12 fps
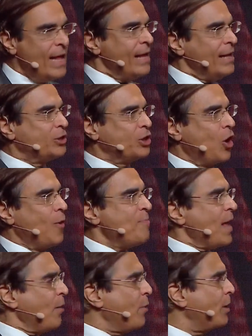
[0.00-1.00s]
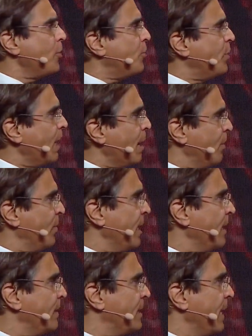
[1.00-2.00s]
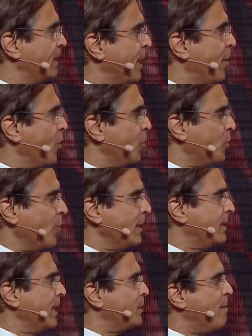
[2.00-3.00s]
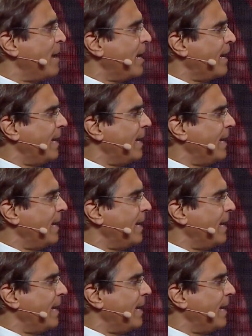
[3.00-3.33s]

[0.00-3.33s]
So what do you think about this, Generoso? Is this big?